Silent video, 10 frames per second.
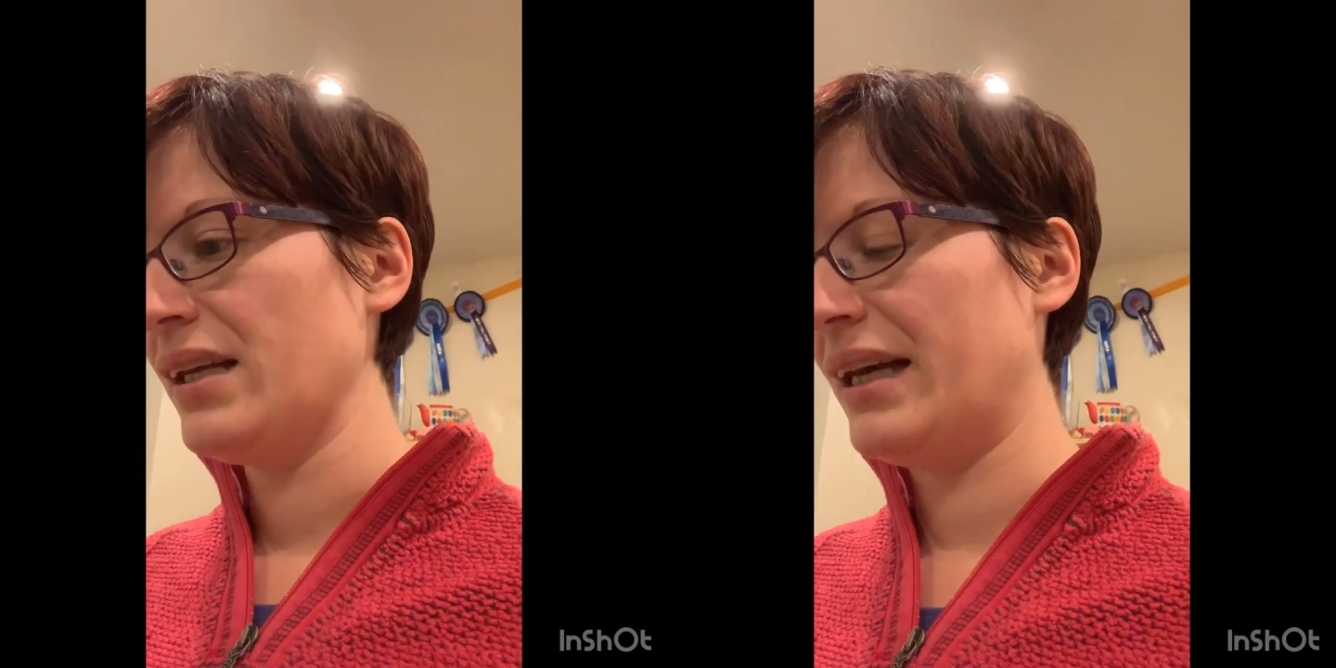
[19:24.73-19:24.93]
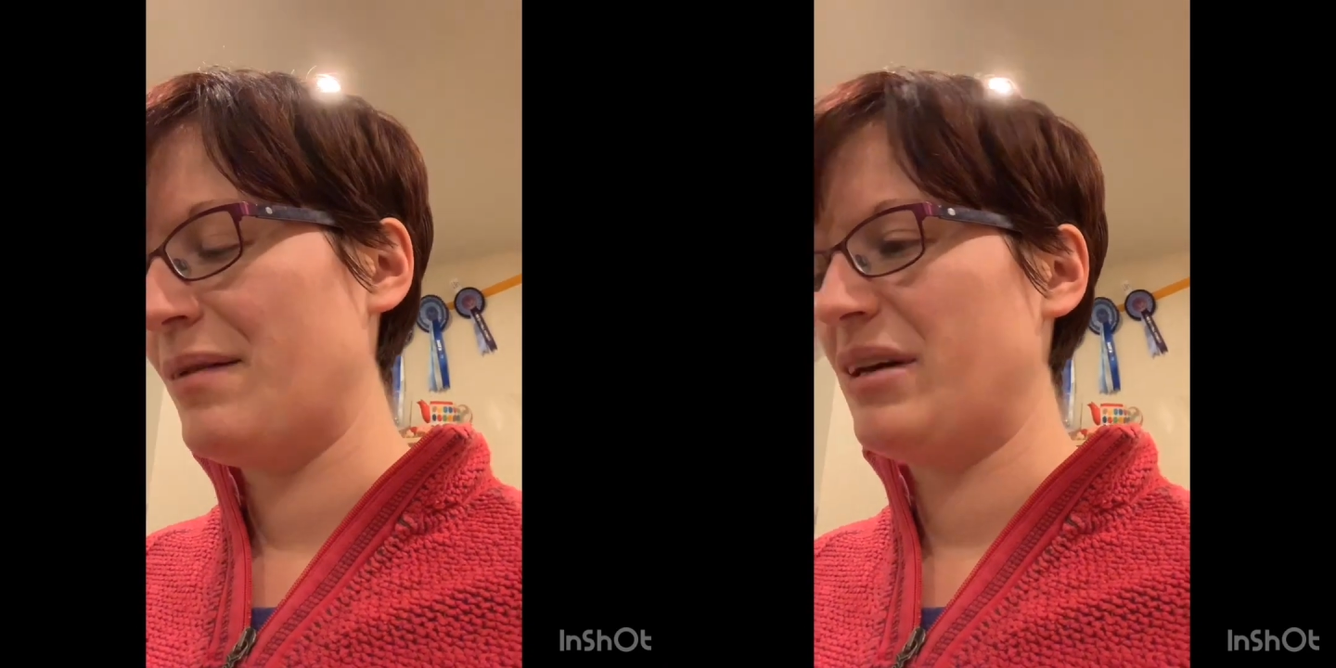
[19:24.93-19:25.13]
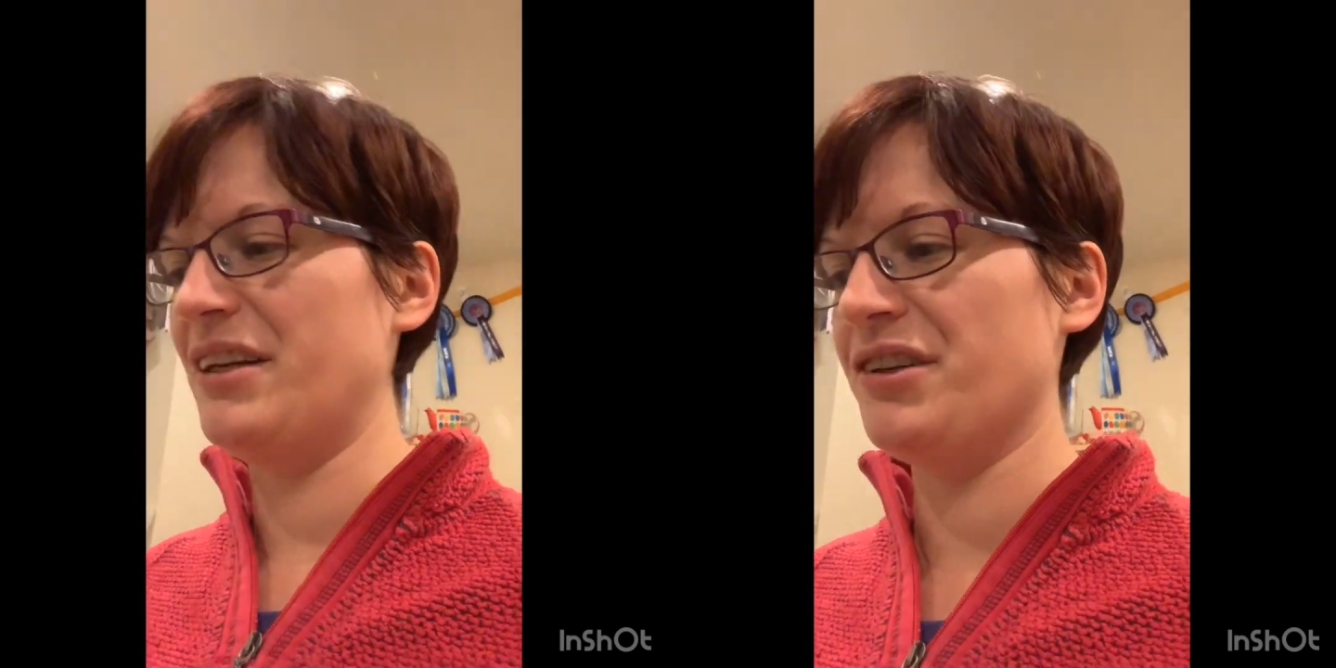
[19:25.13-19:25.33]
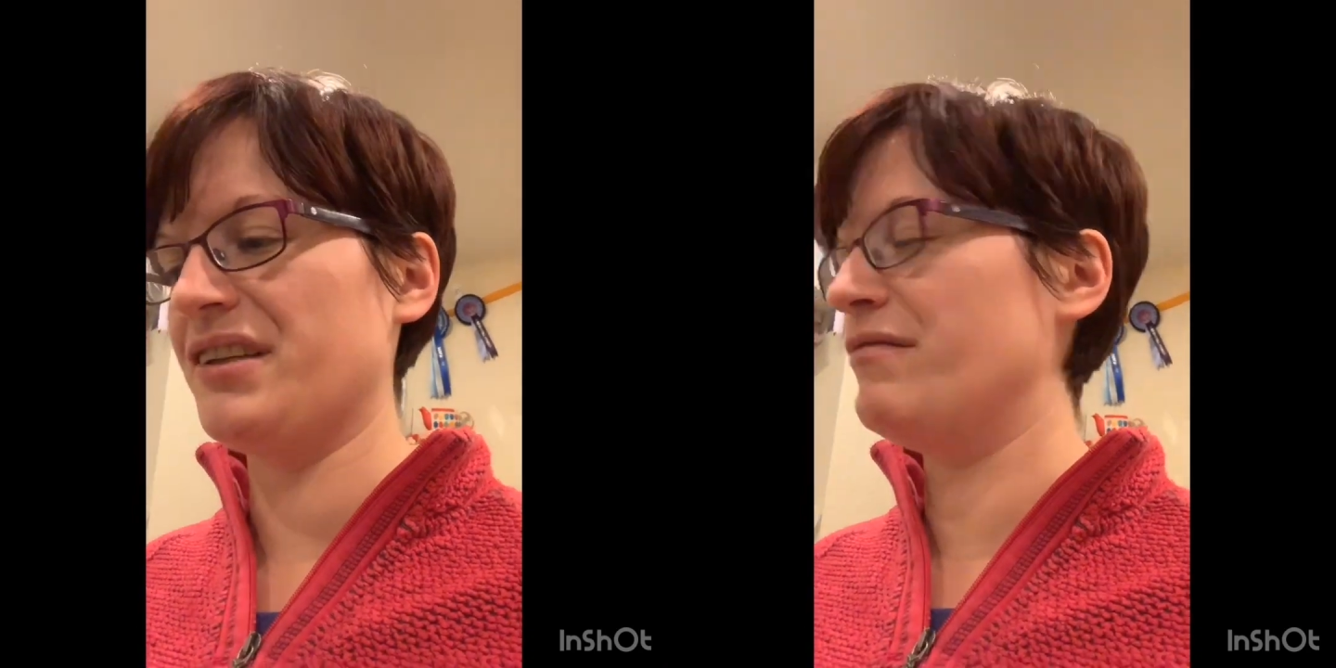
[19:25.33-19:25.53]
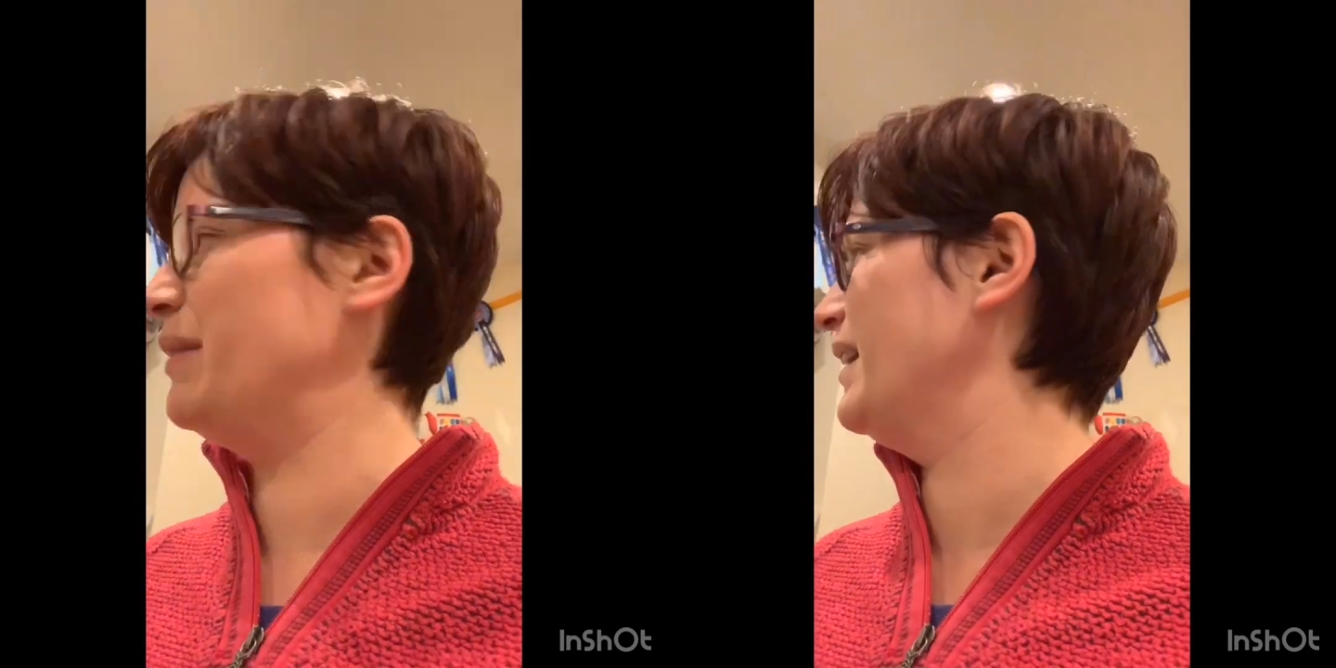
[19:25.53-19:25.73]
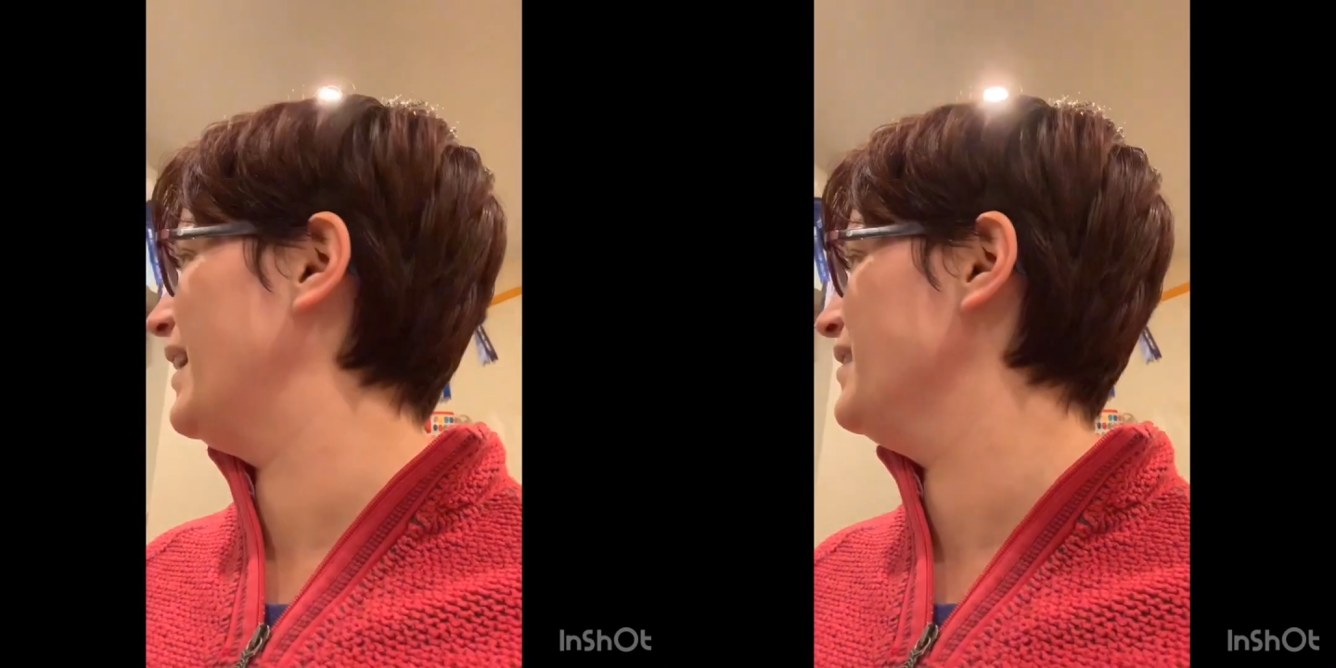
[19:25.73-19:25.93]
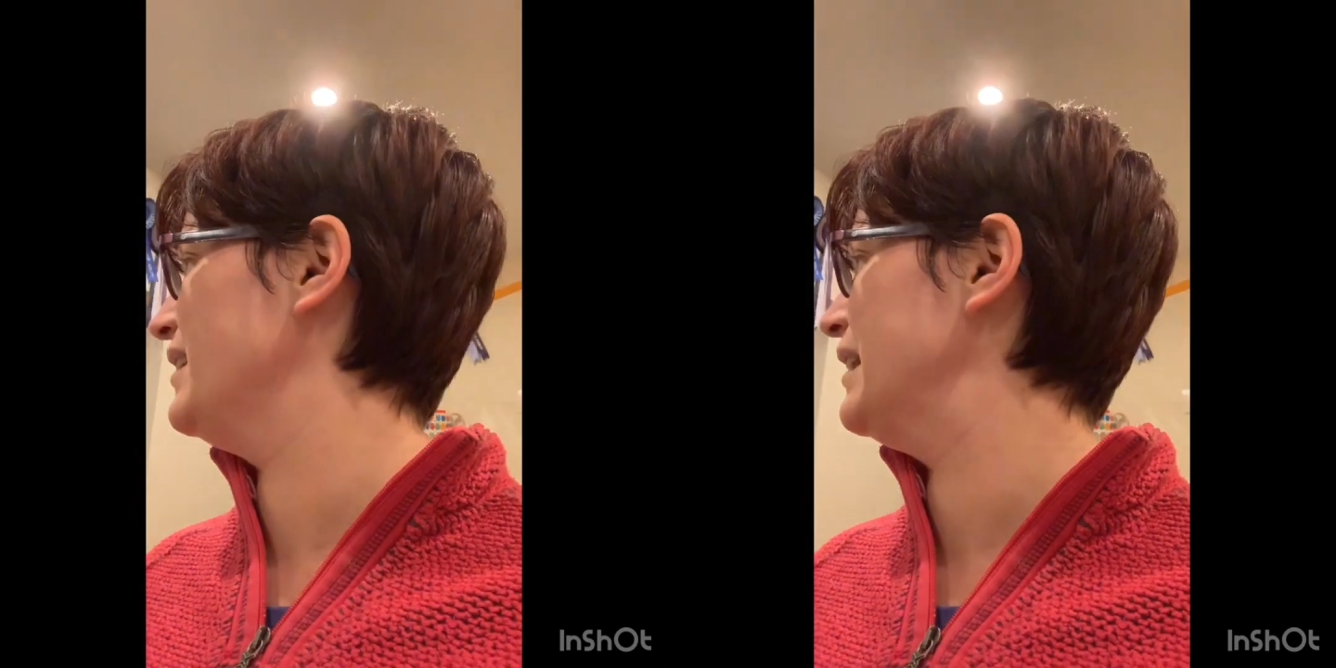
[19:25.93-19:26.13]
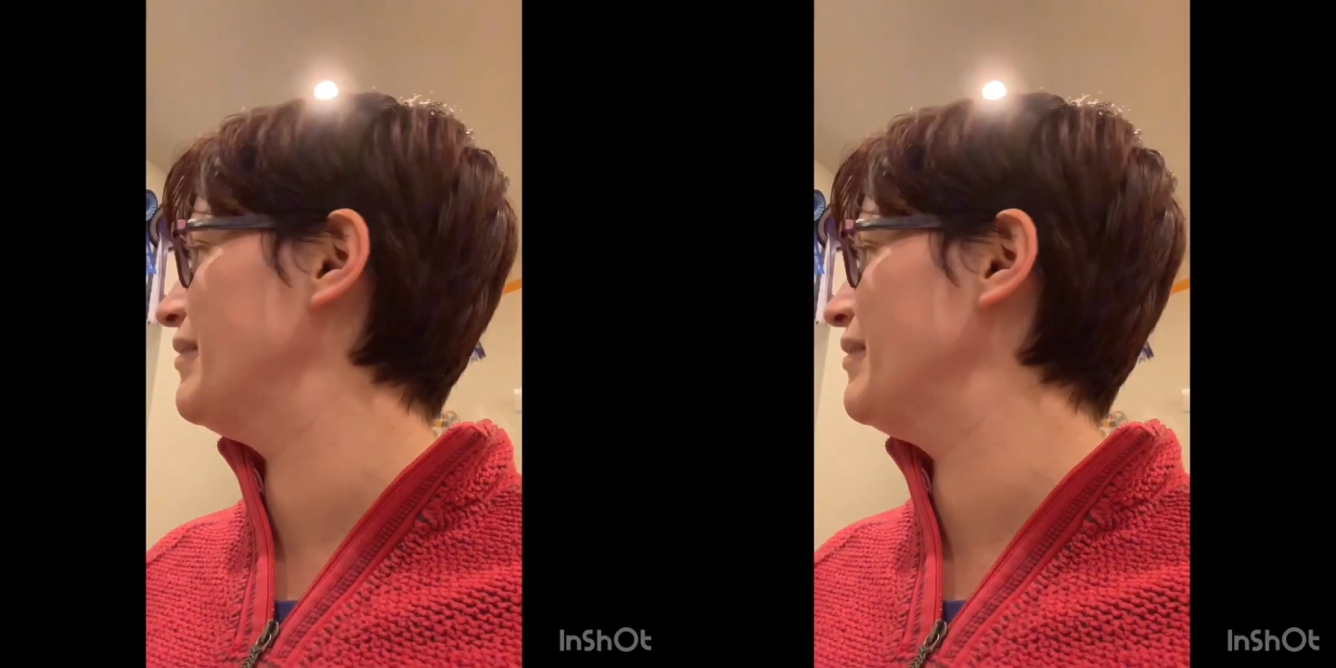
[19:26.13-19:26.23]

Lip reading: and it just gives me an idea.